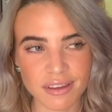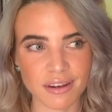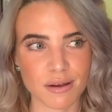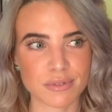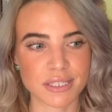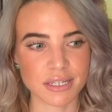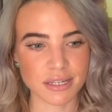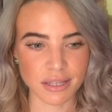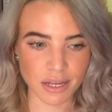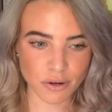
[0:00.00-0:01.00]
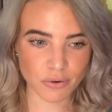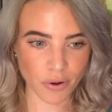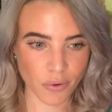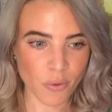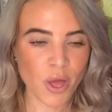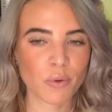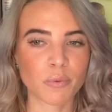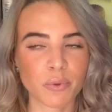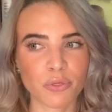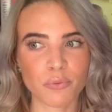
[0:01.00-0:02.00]
And I was thinking like, oh no, we
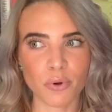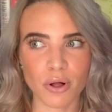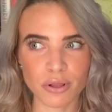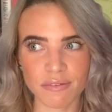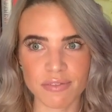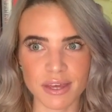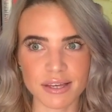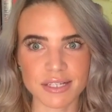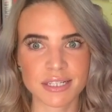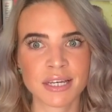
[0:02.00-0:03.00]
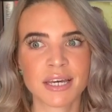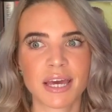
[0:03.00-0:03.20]
went through all of this